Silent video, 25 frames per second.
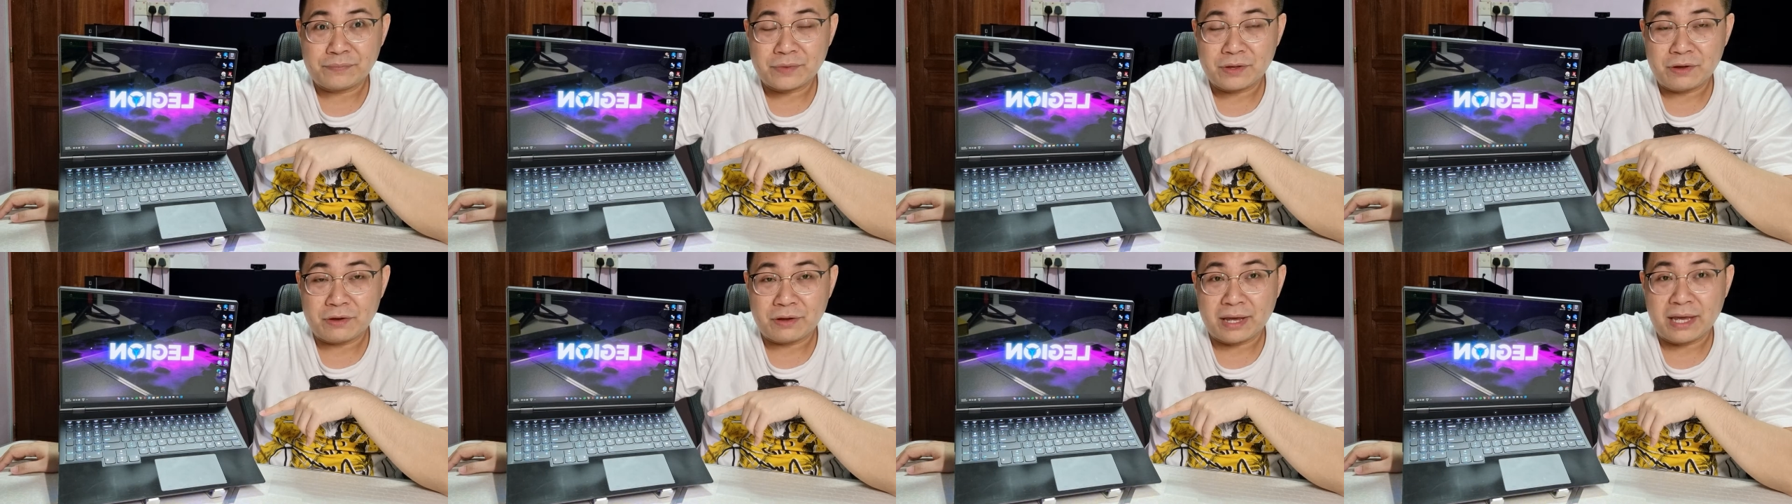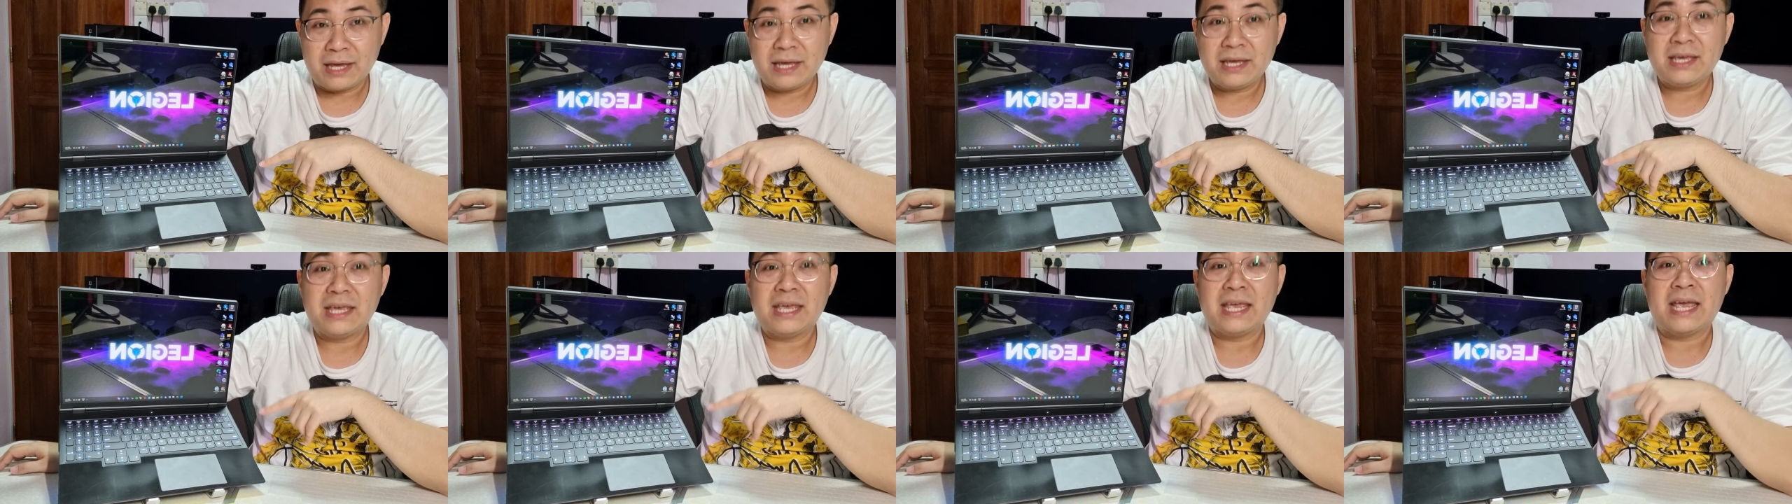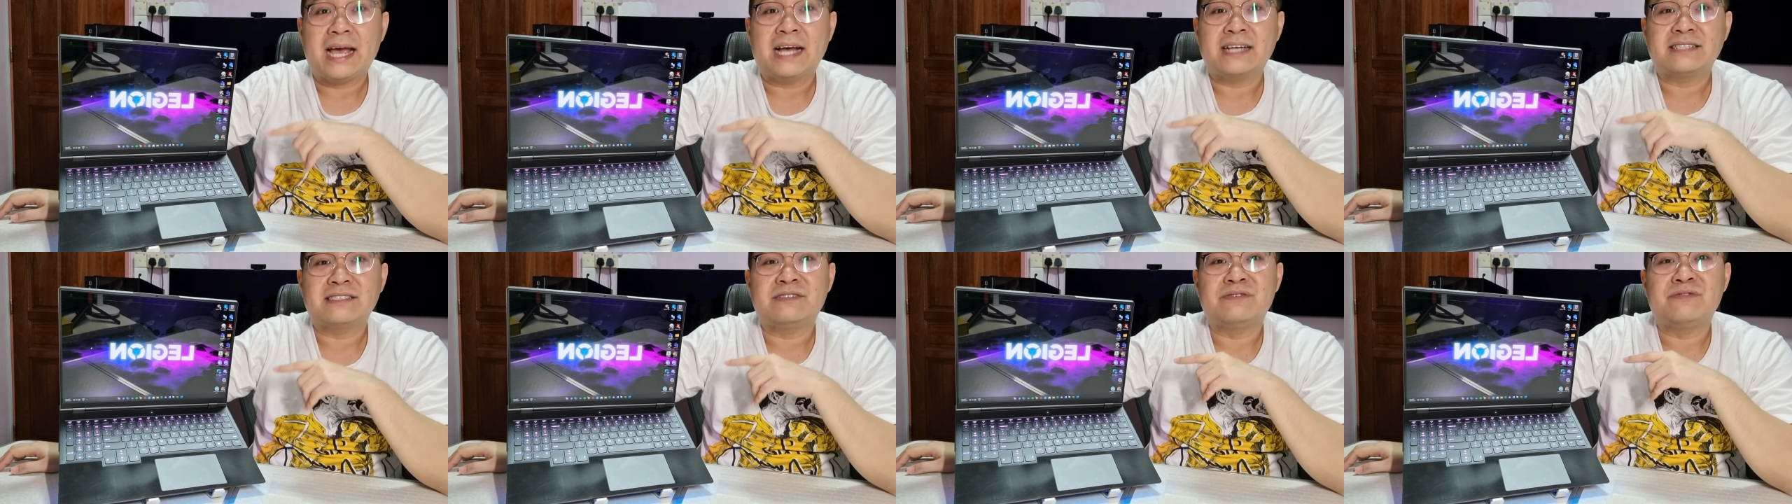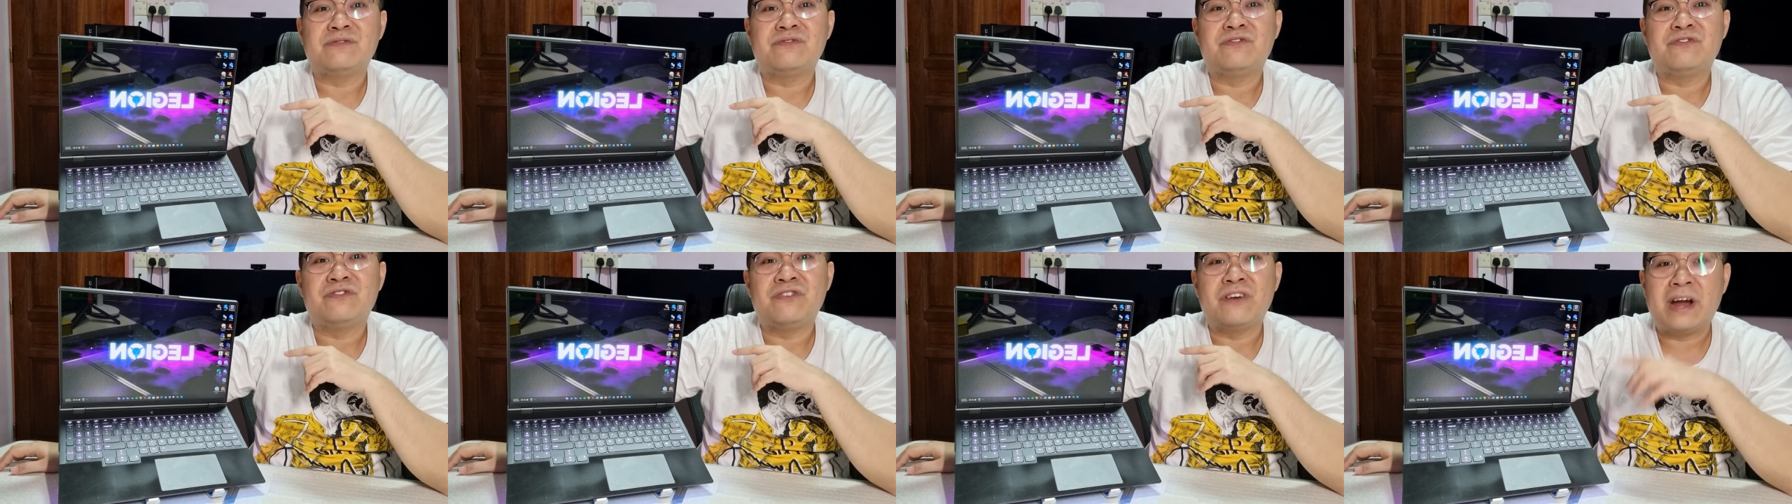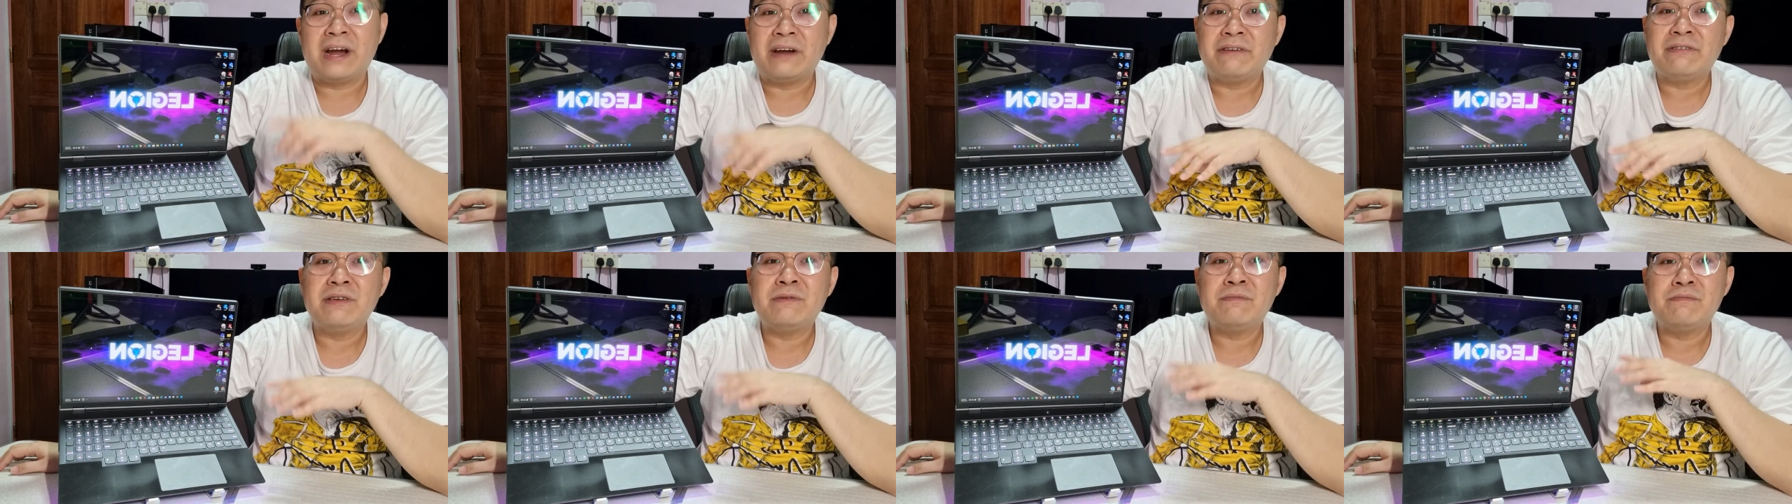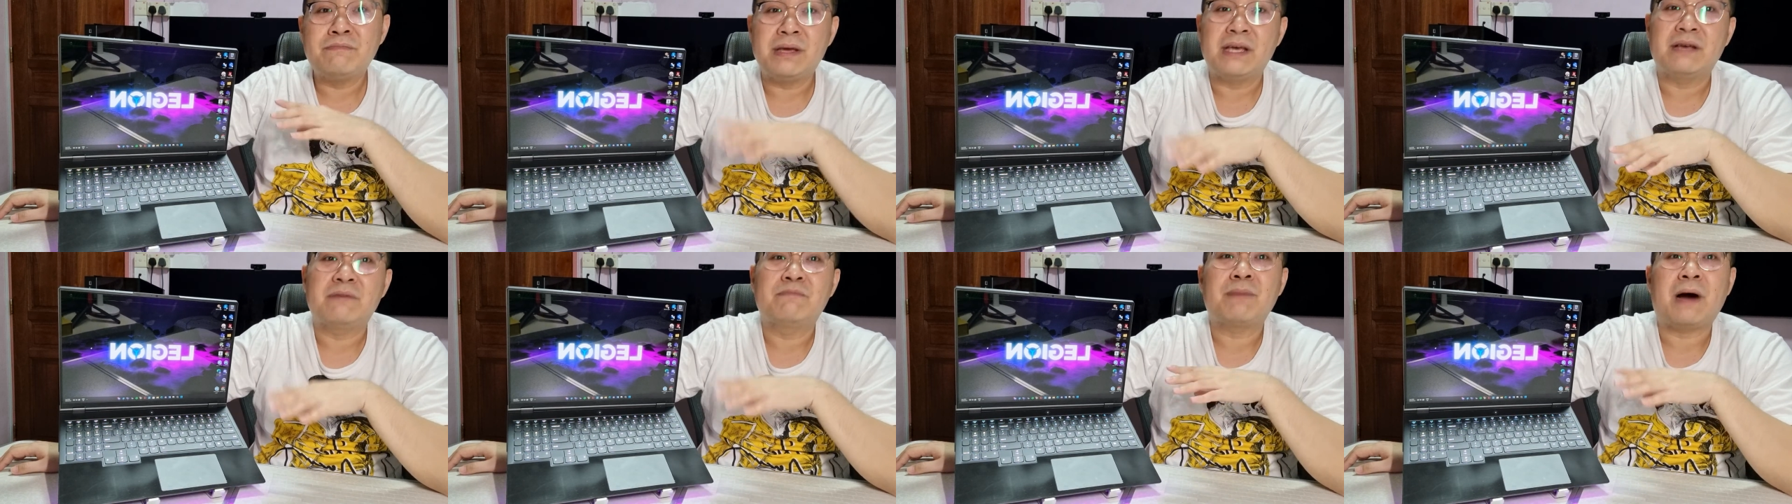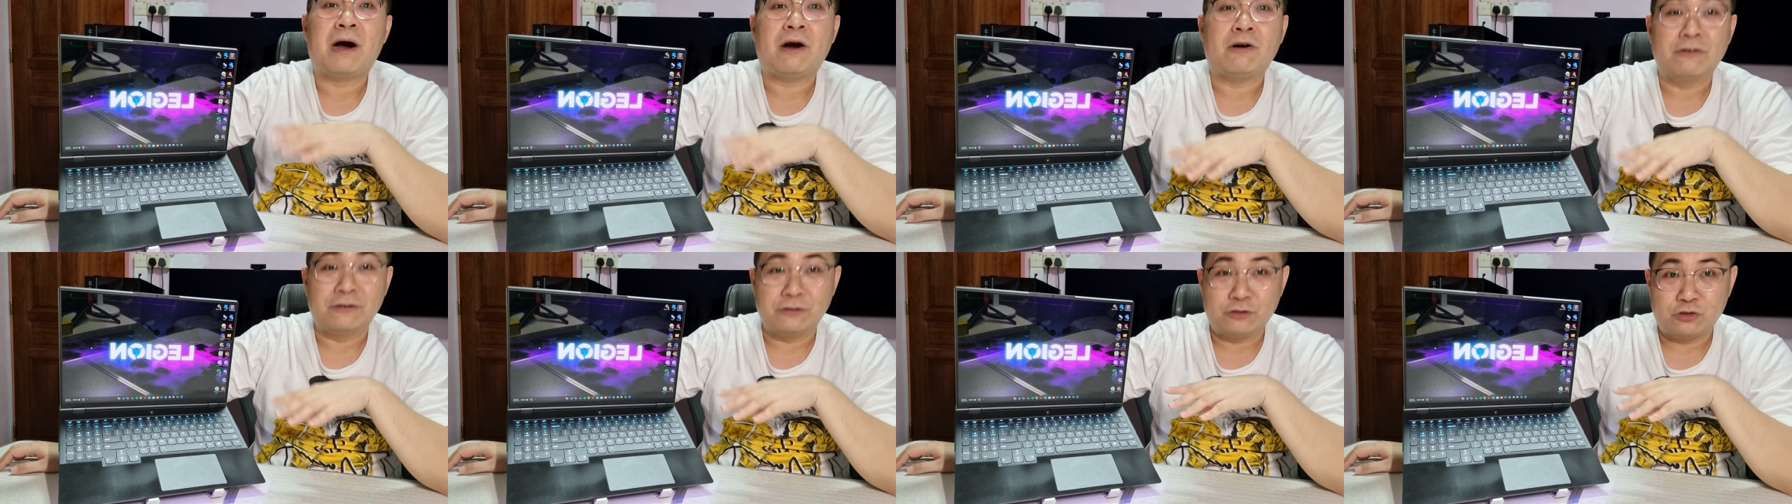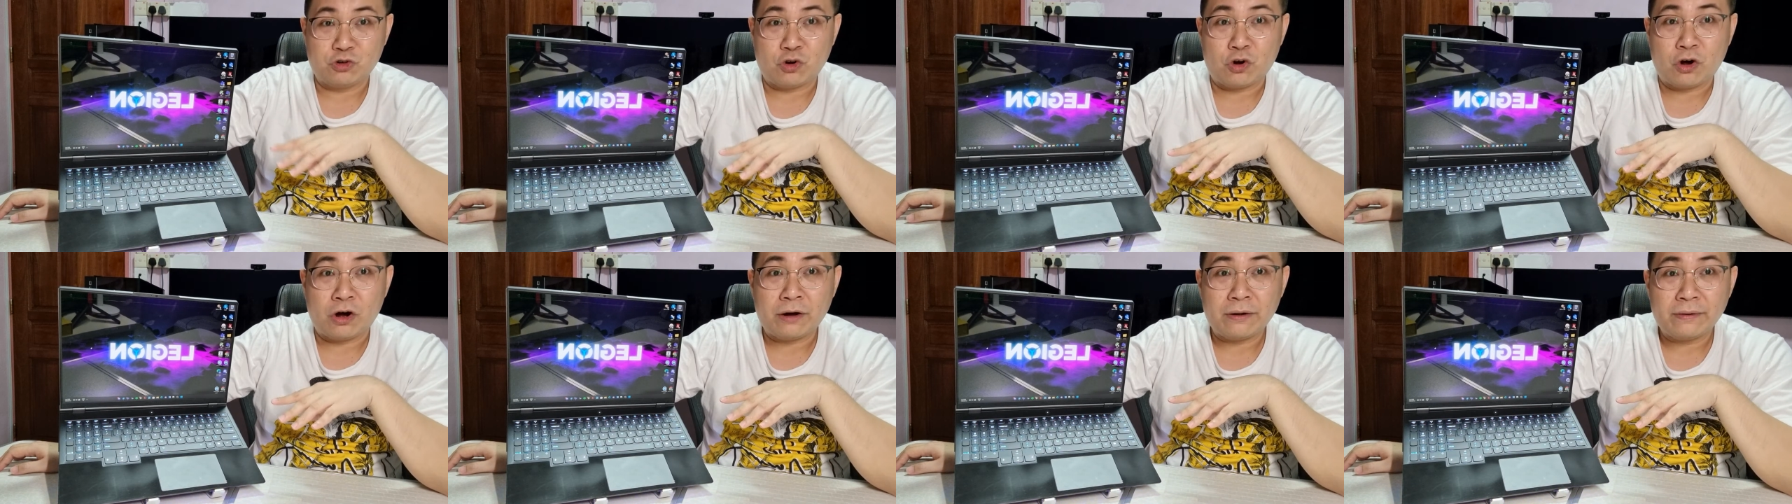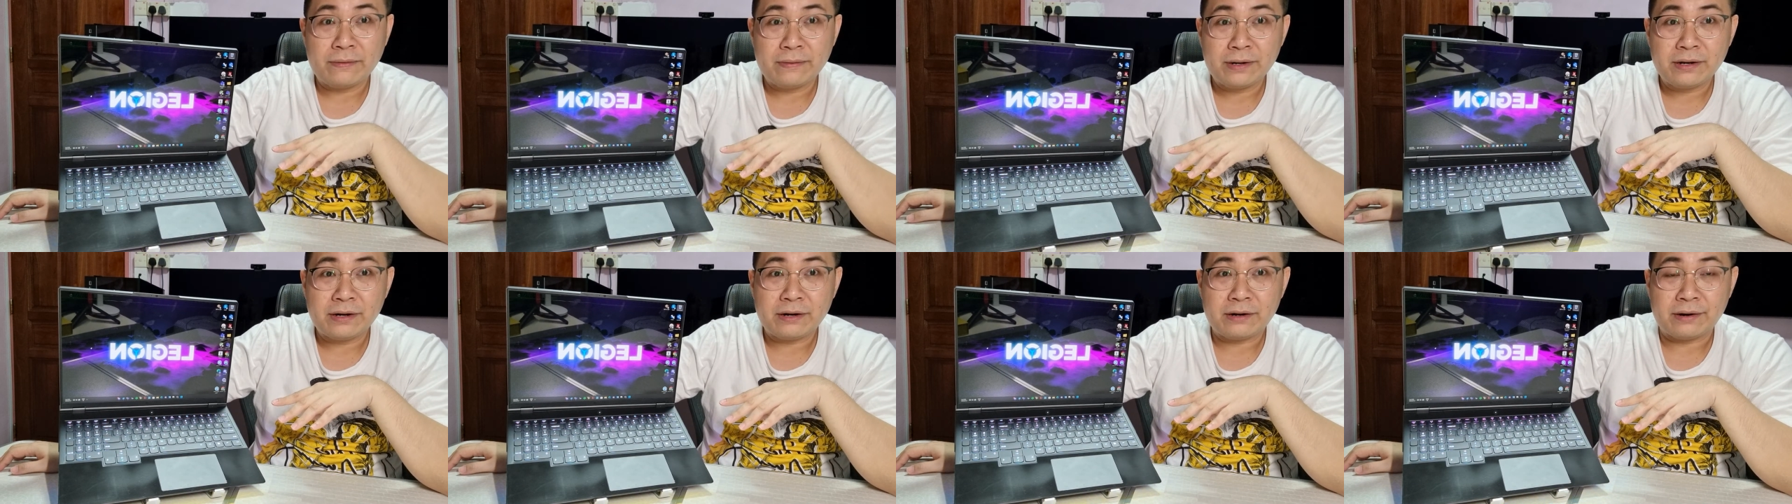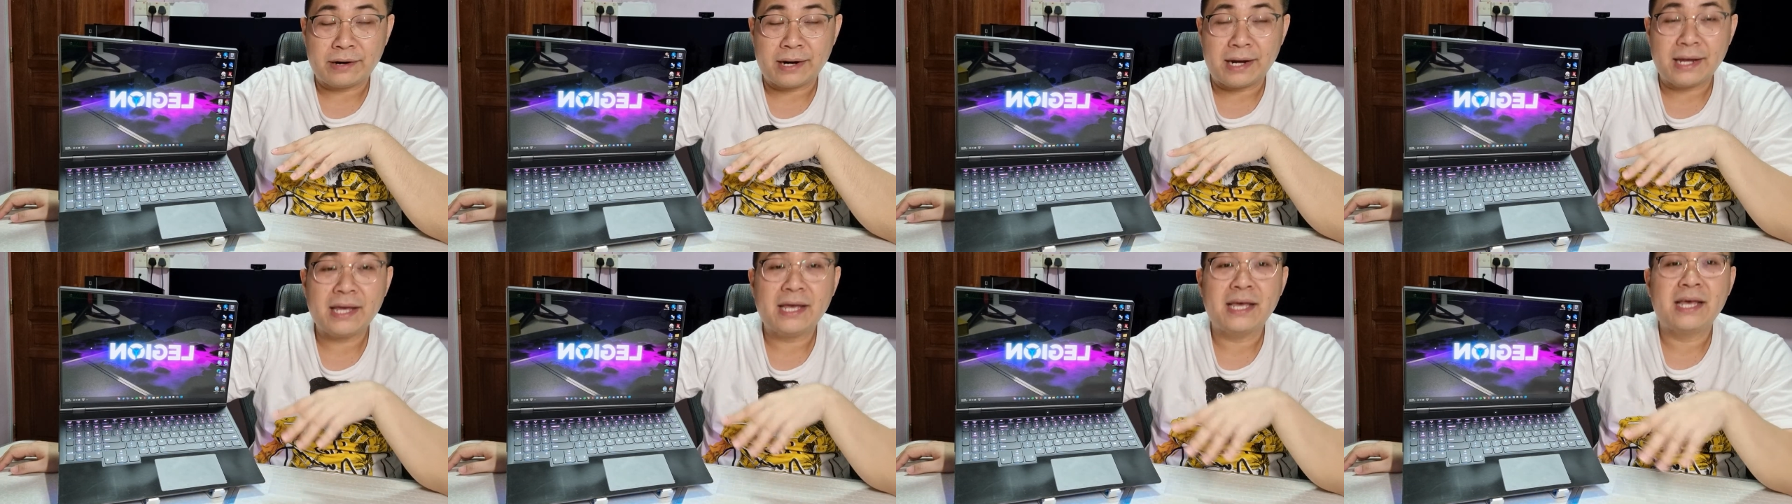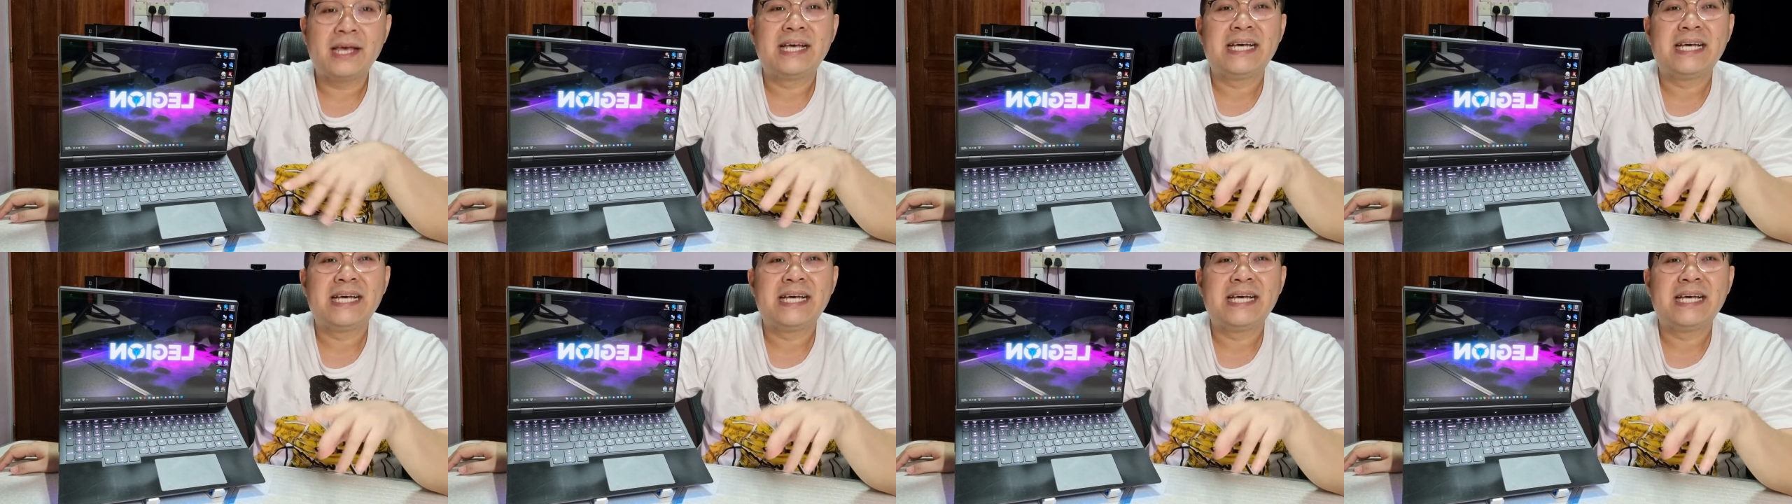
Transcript: Okay, it has a very big power draw, right?